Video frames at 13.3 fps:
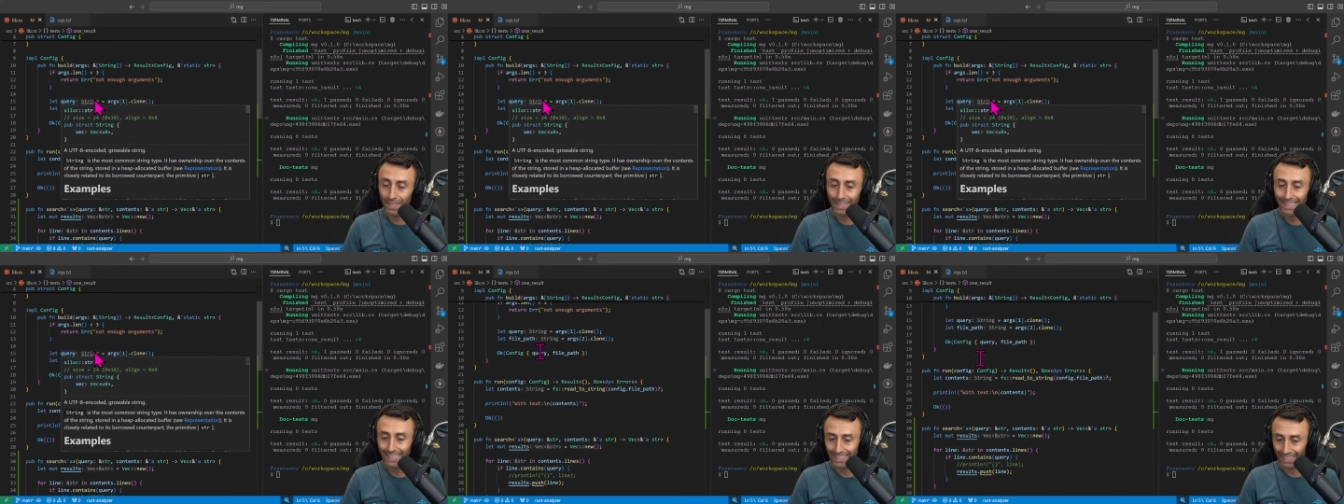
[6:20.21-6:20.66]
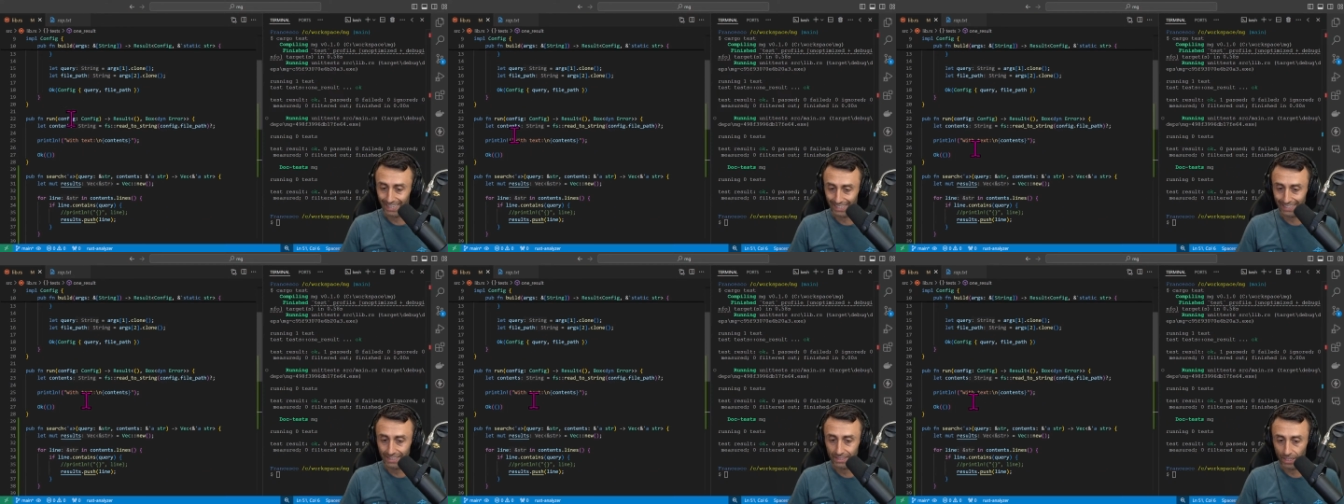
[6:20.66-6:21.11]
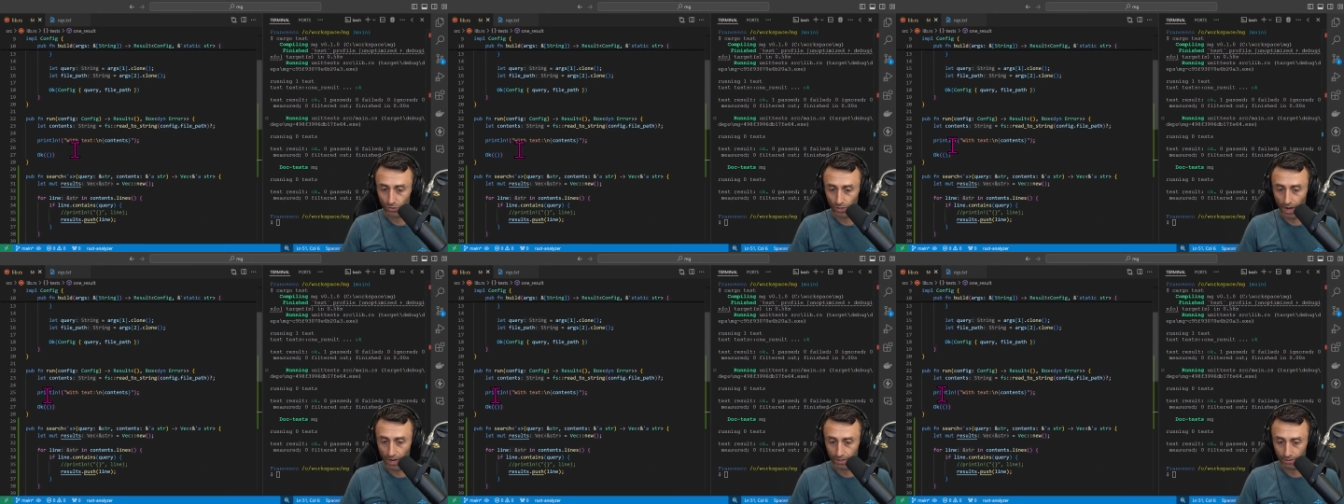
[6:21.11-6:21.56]
Here in the
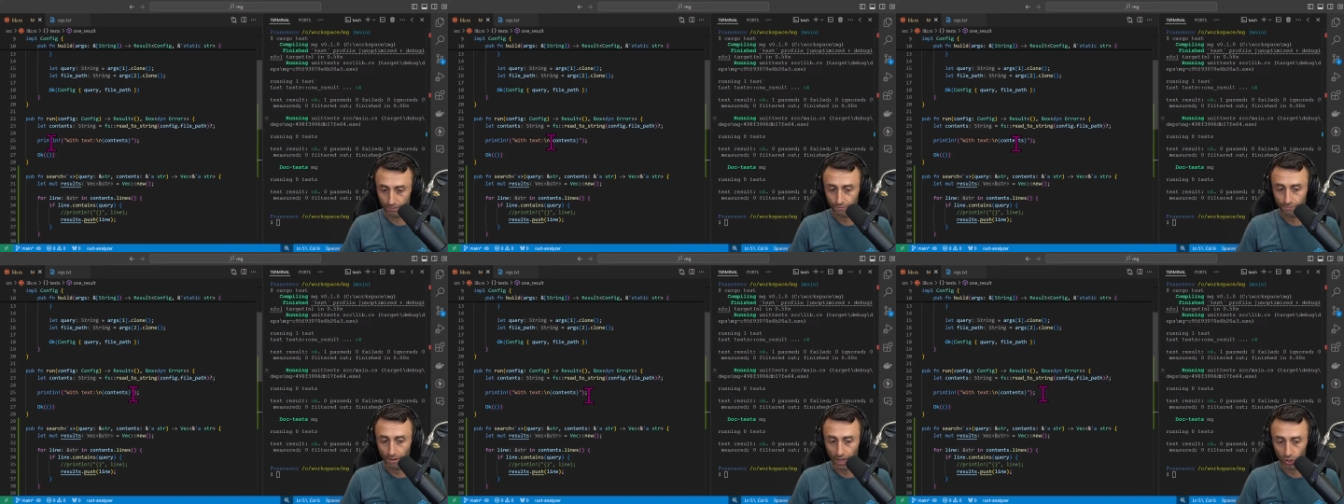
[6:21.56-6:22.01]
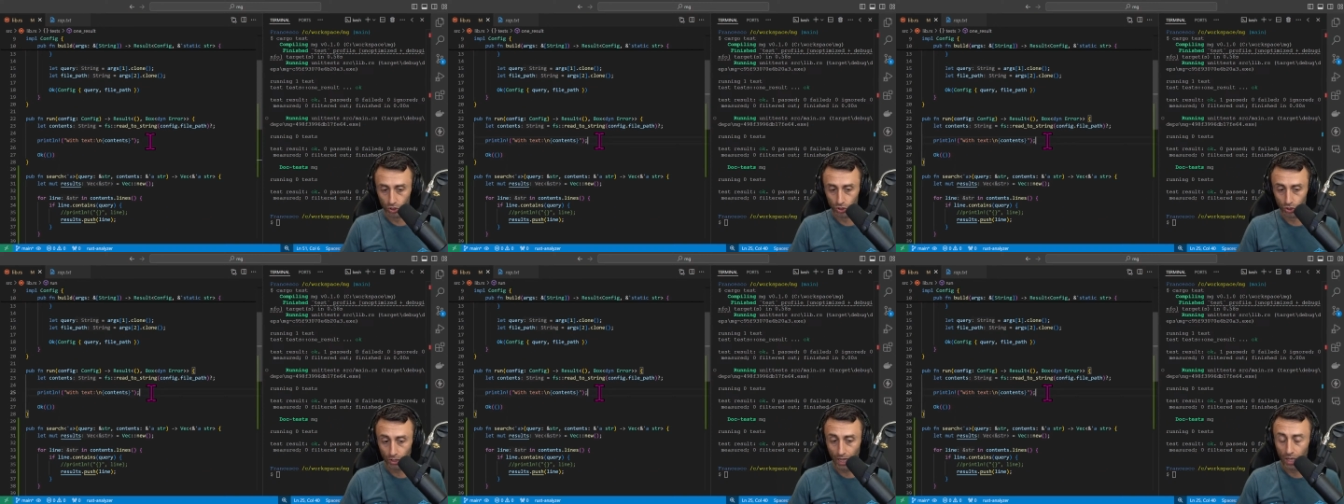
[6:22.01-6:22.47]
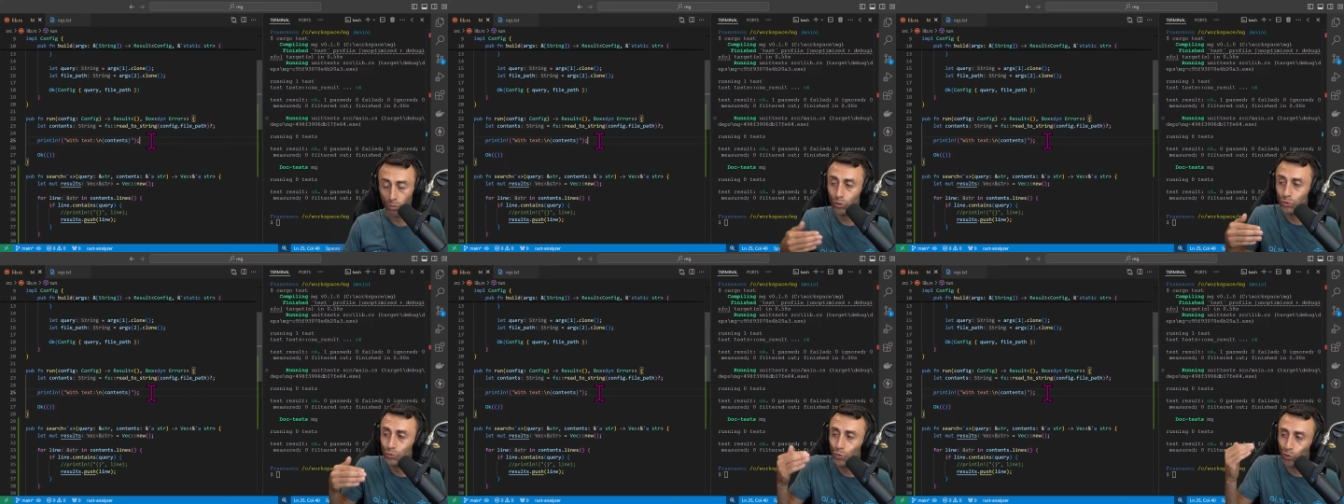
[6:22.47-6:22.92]
run function, I
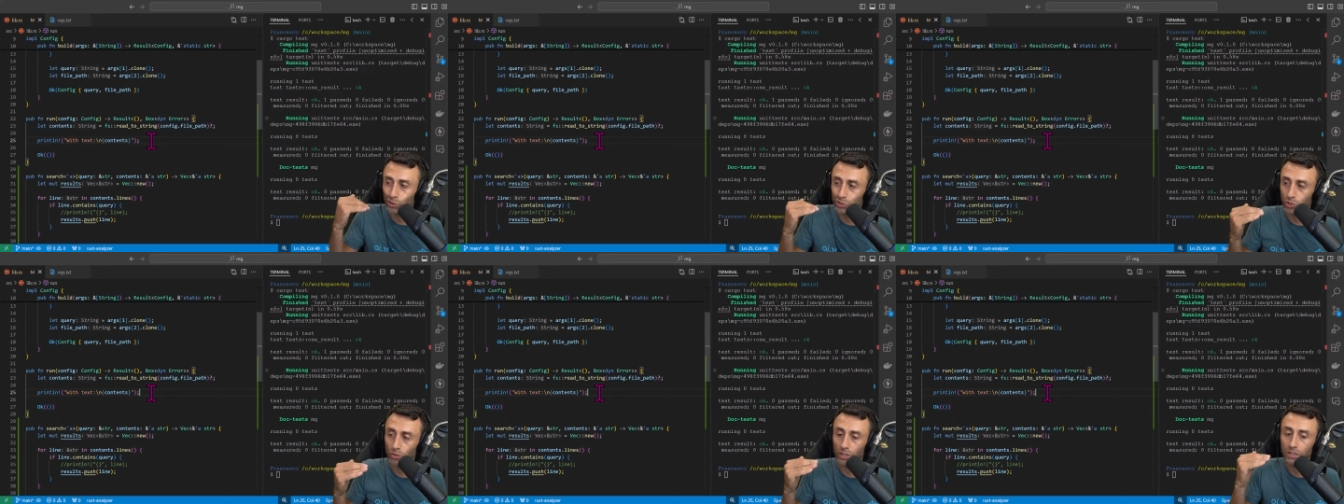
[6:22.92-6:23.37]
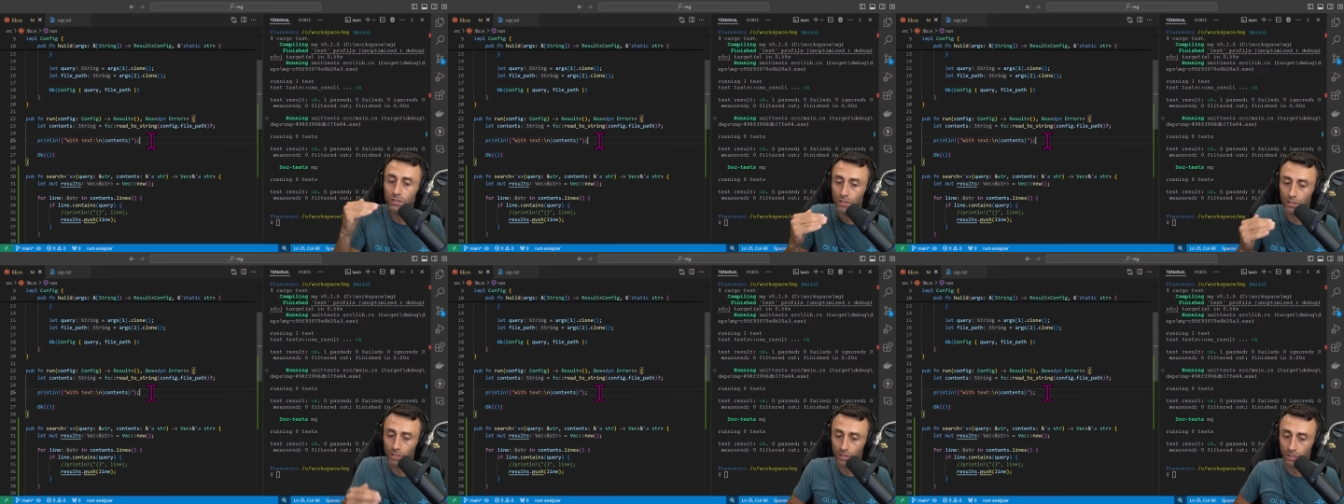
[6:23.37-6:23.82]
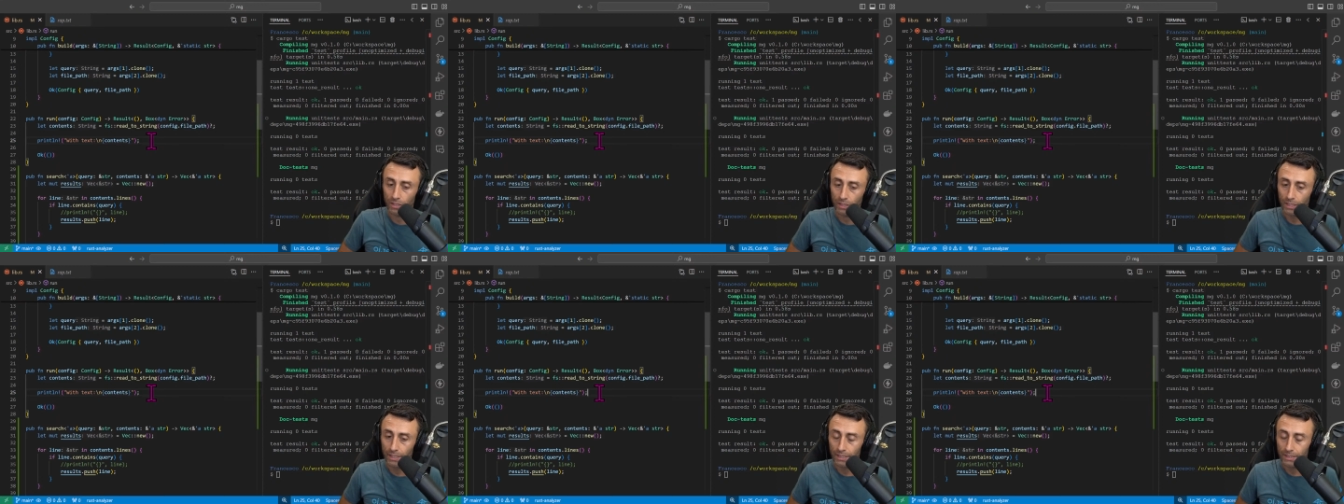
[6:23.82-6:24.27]
want to also
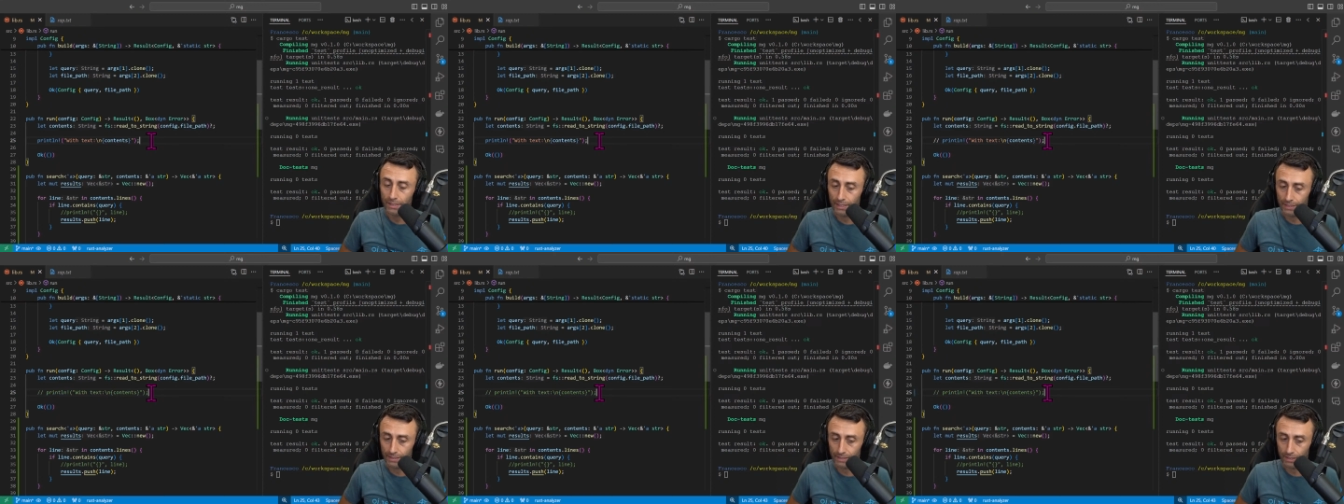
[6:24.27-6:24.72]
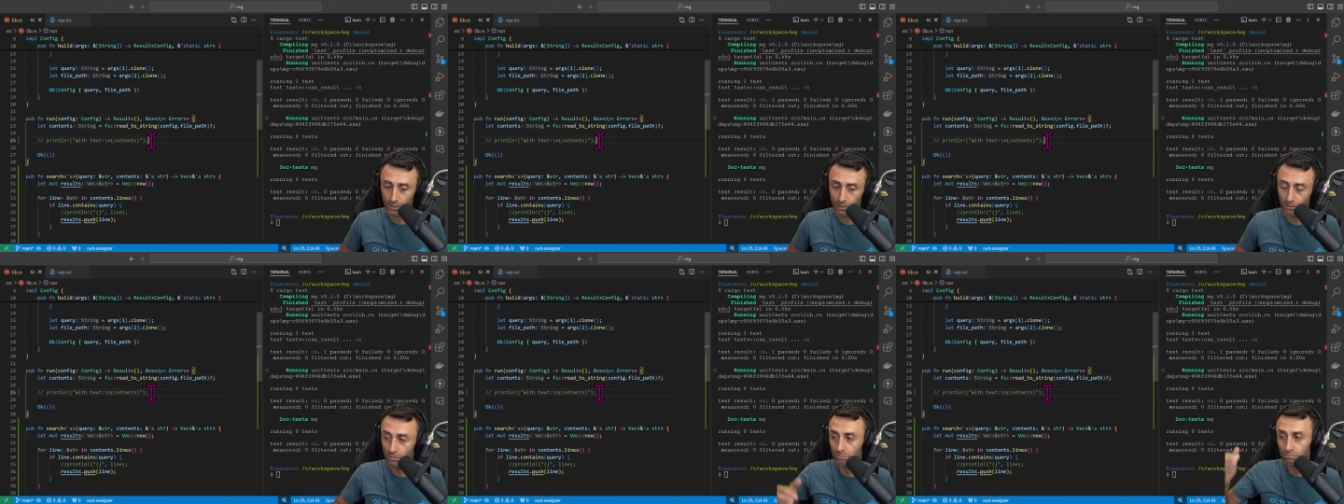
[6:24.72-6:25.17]
return this uh,